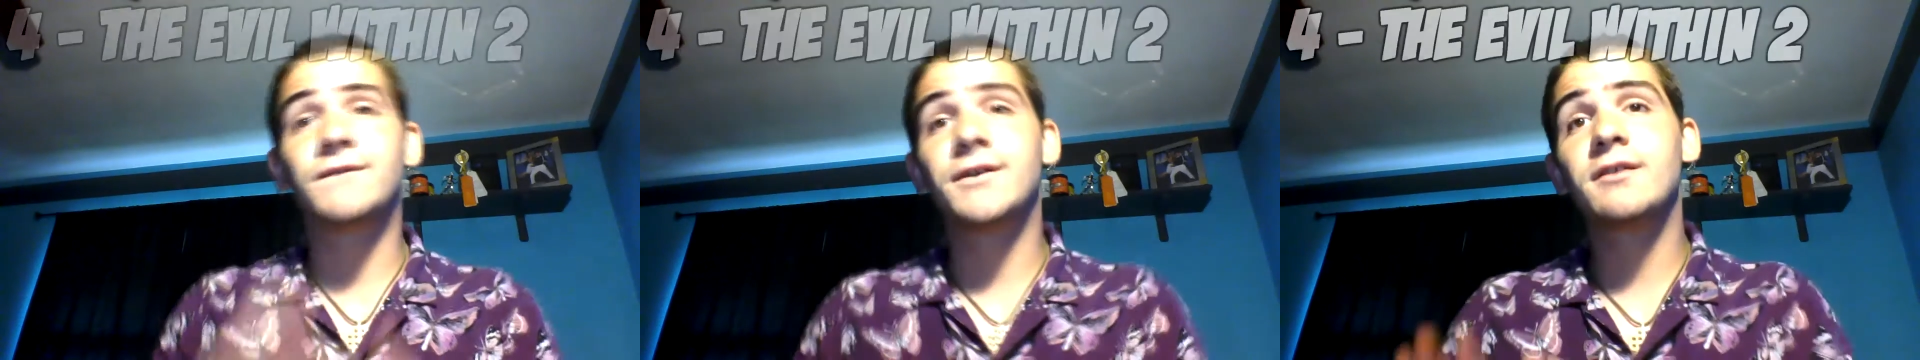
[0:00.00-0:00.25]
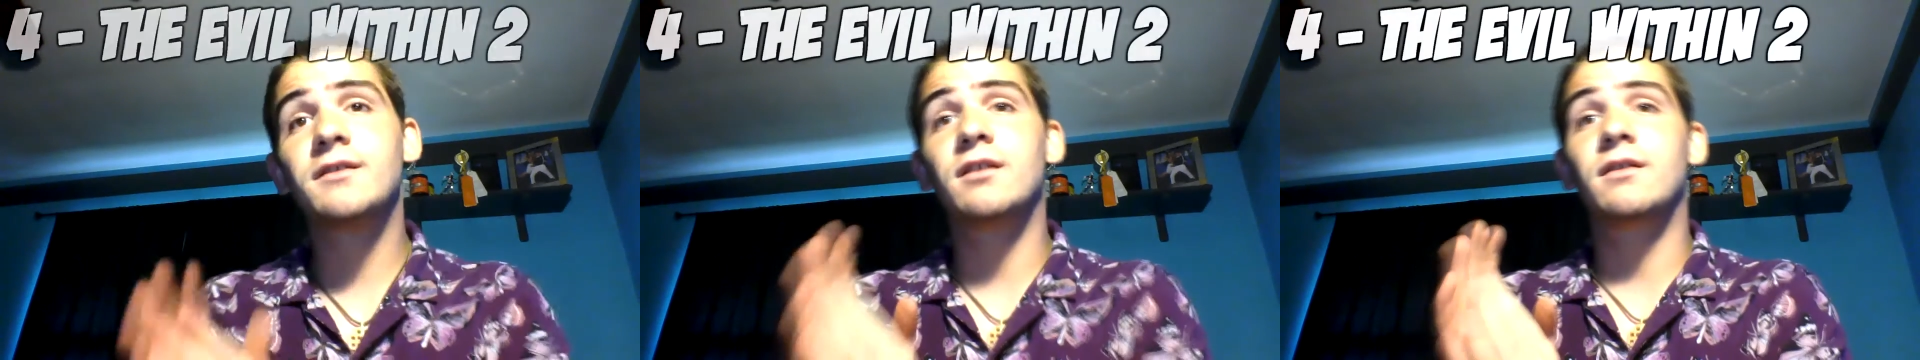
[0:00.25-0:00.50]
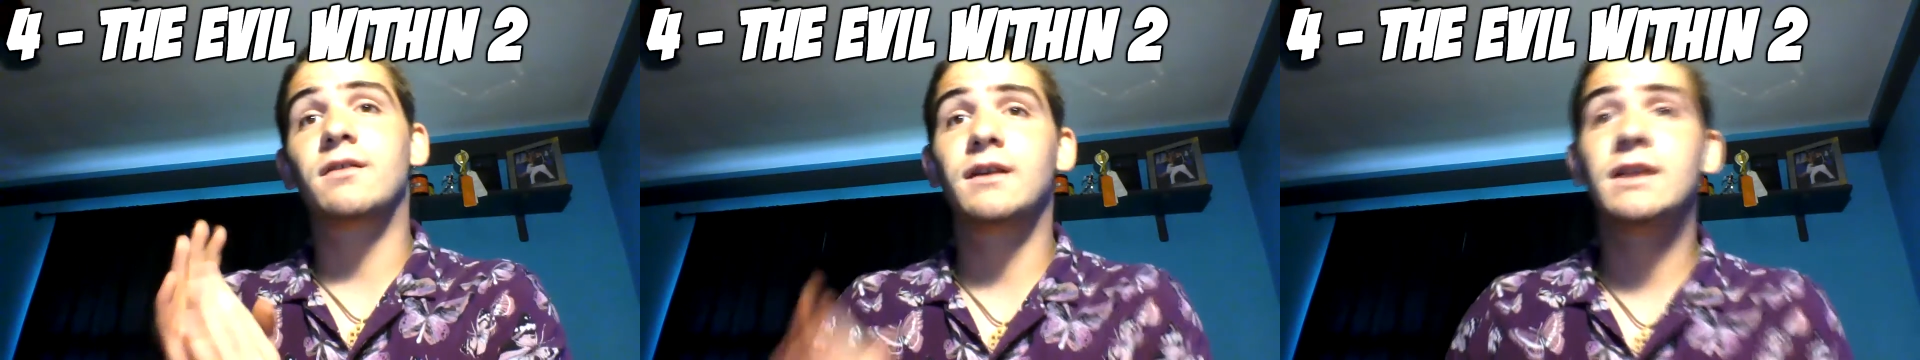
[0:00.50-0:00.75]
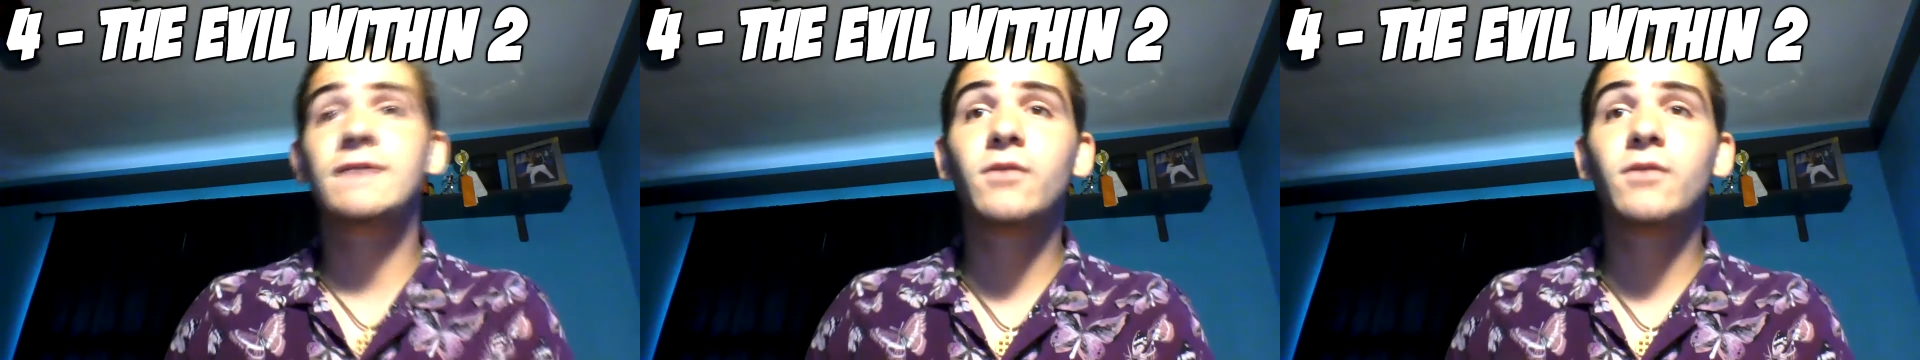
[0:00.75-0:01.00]
first The
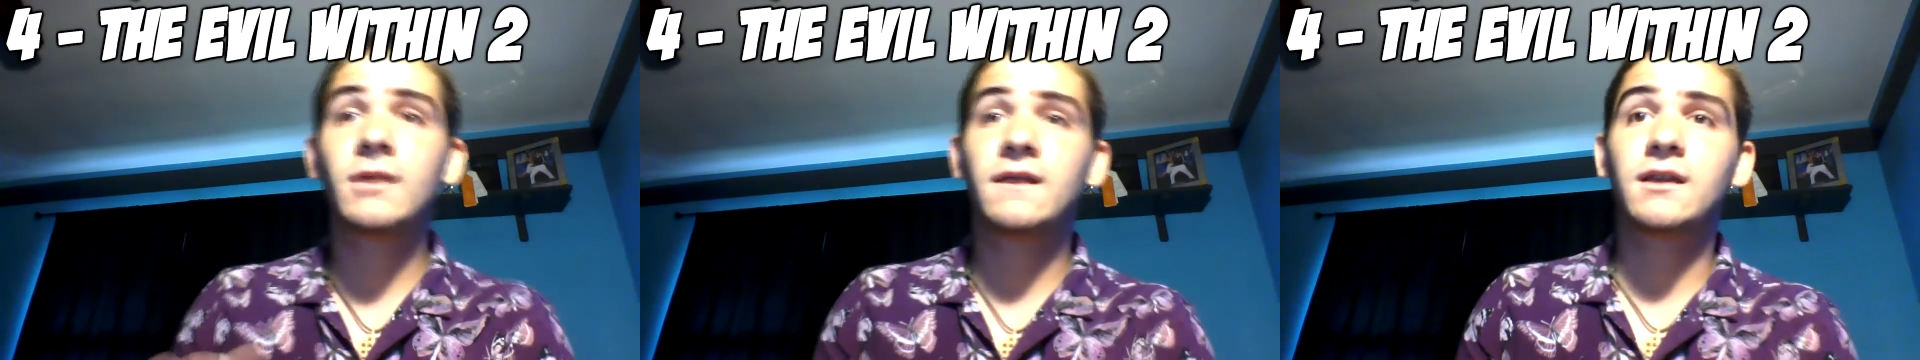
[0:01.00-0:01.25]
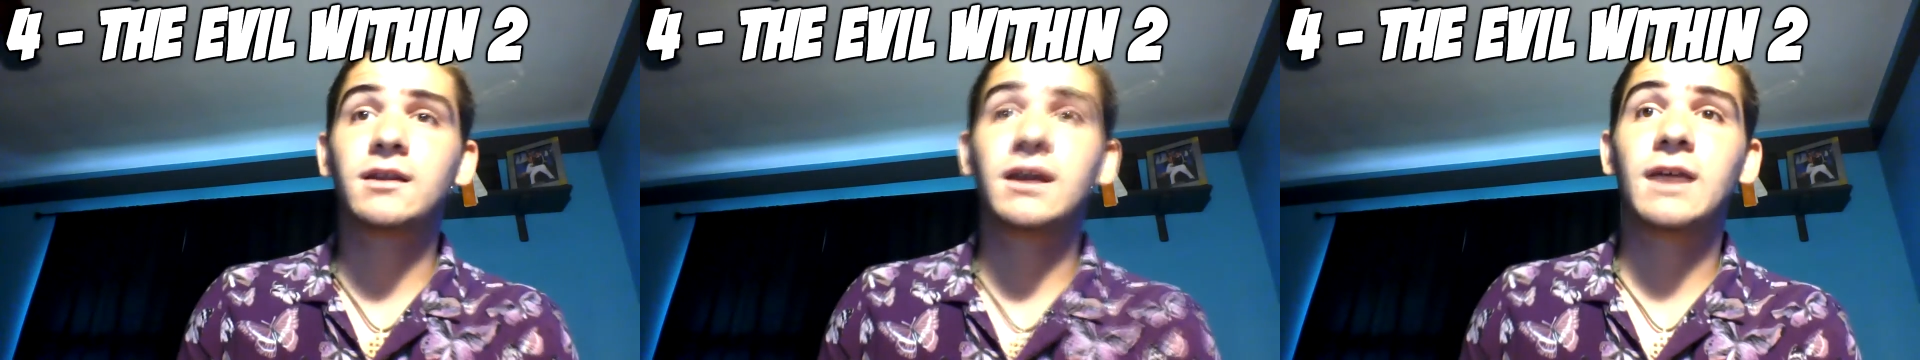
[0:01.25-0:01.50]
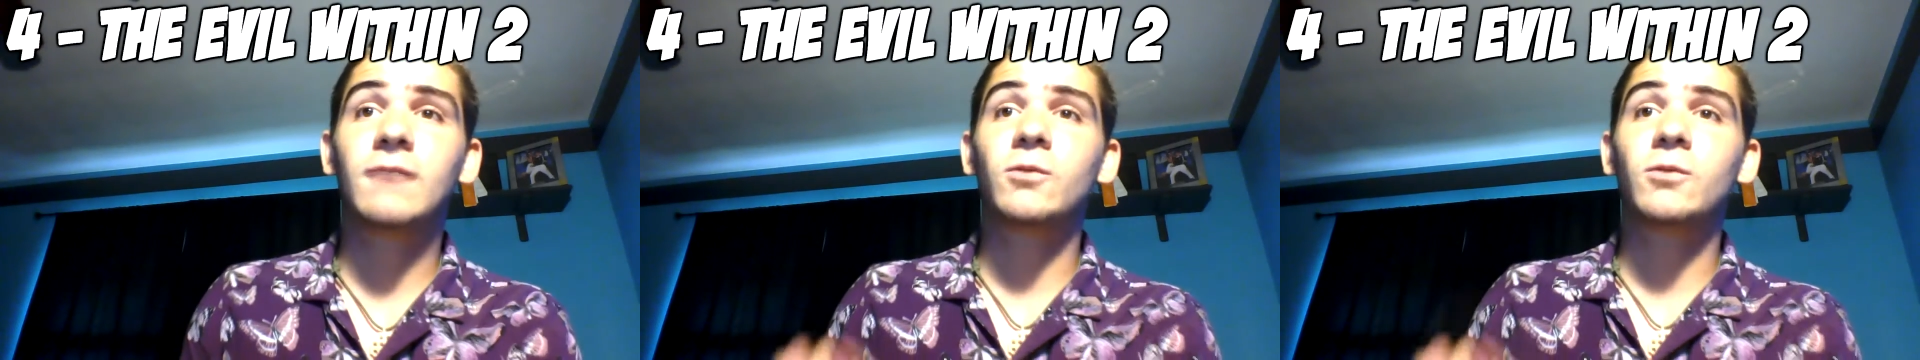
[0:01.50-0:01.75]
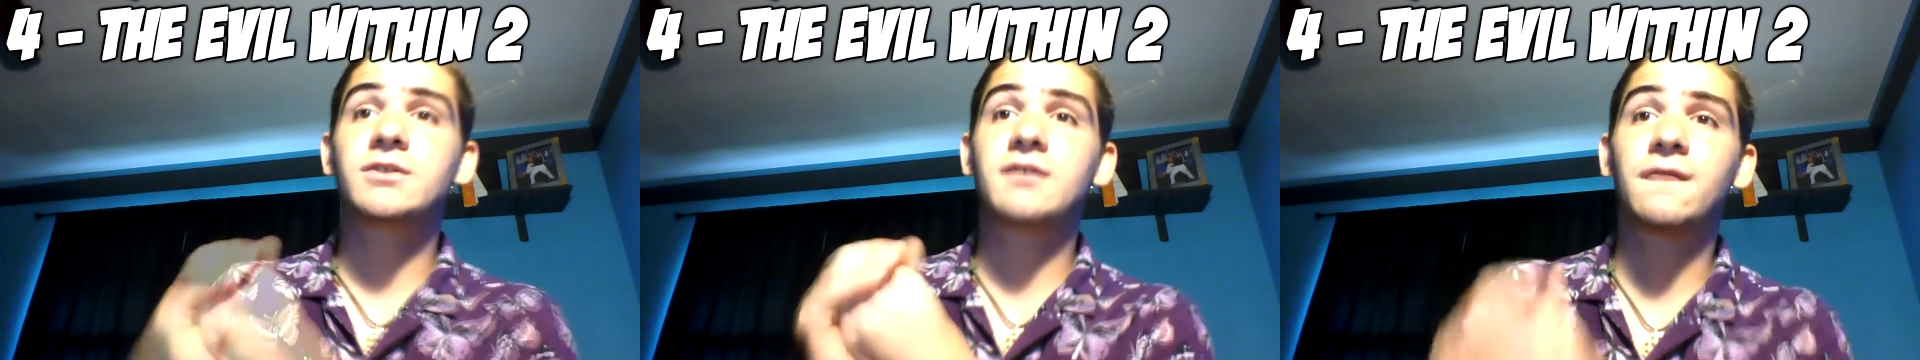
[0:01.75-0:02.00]
Evil Within game,
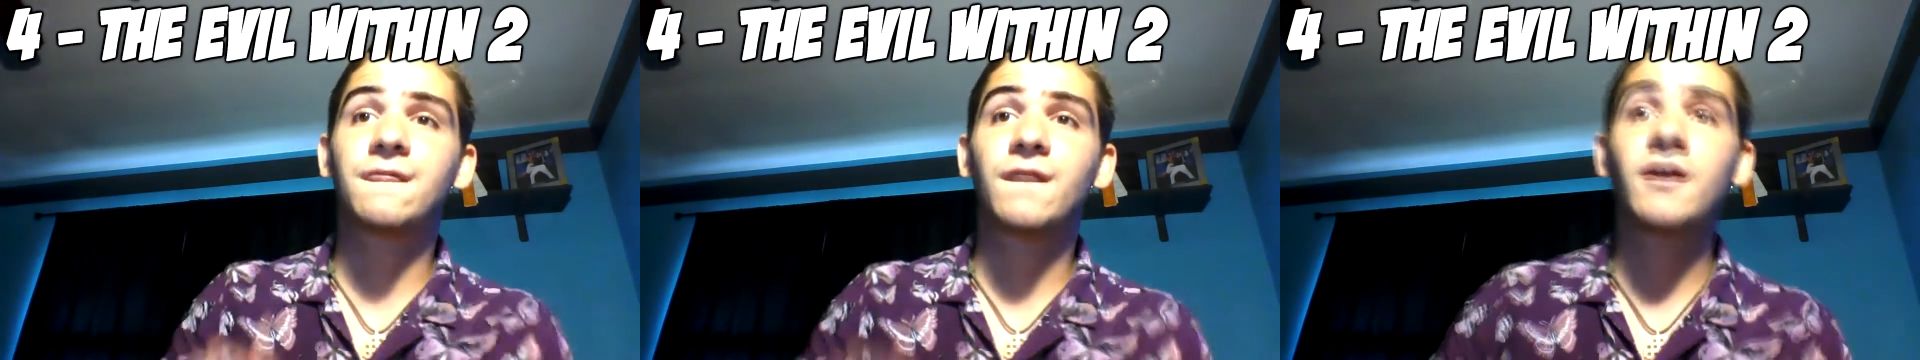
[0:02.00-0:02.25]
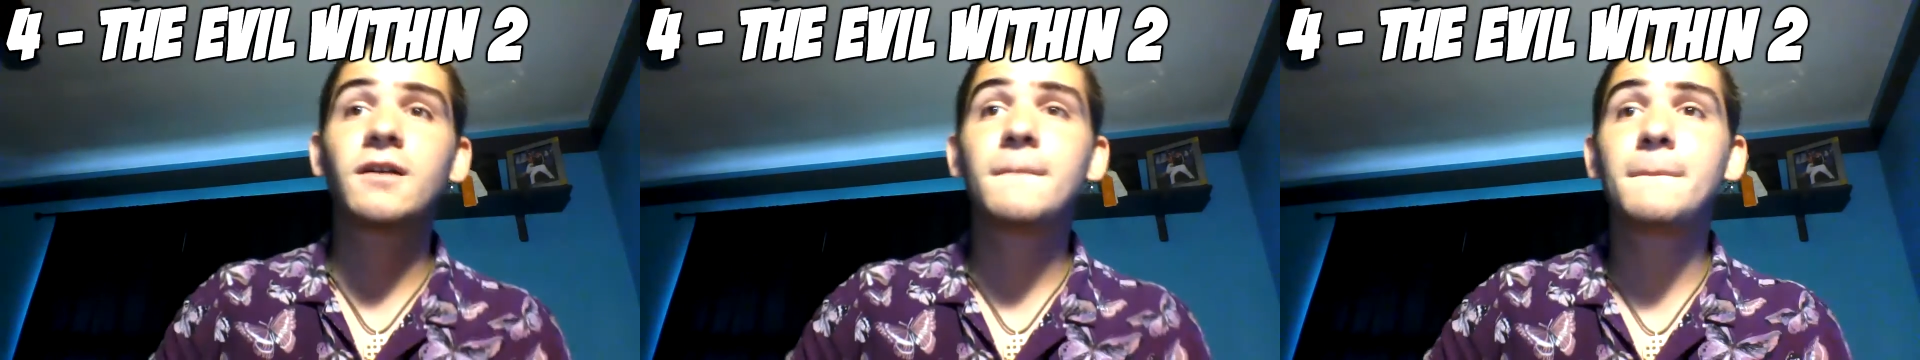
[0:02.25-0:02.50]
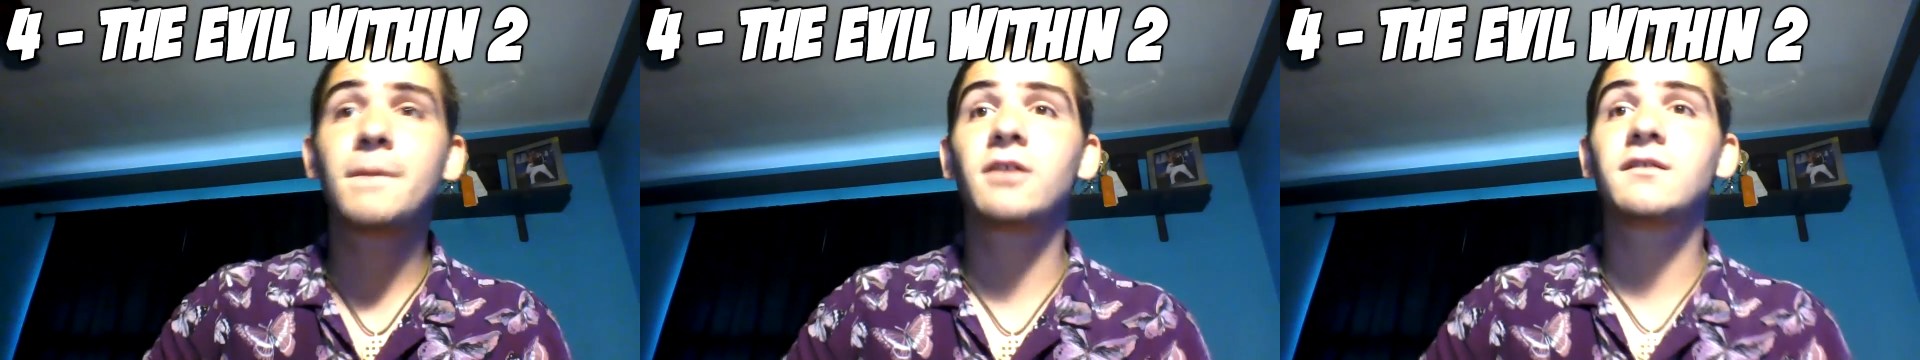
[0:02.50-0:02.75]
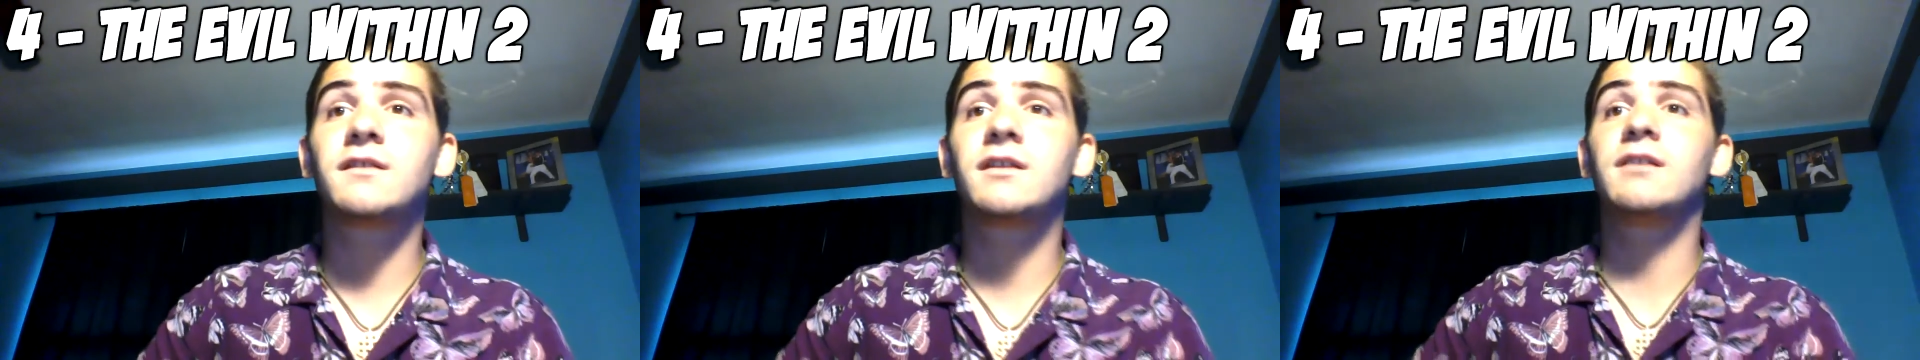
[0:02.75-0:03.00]
which is a
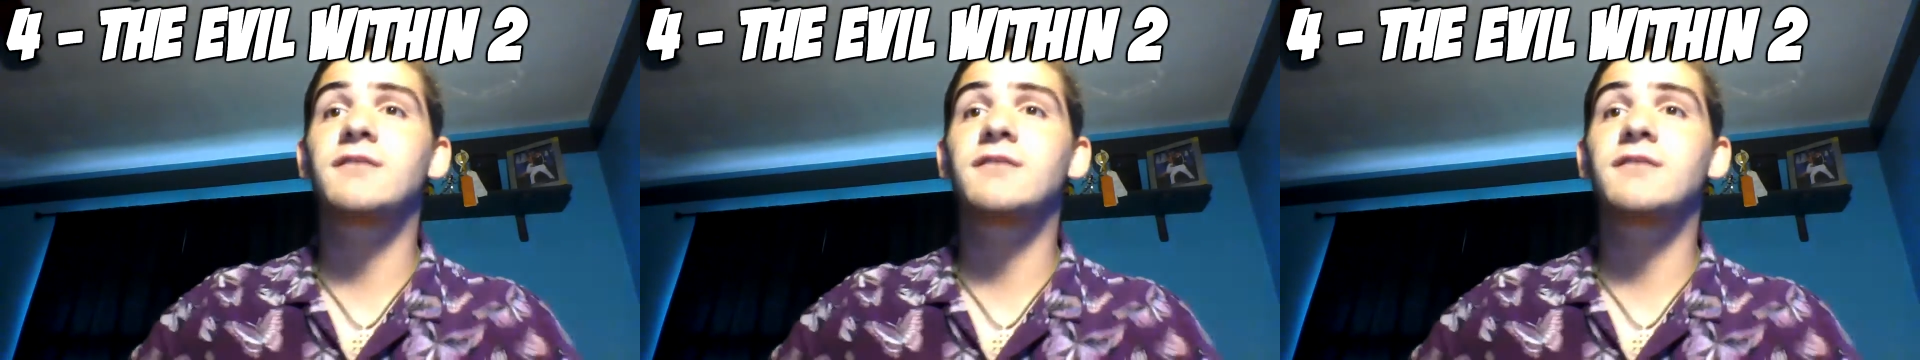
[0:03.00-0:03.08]
third-person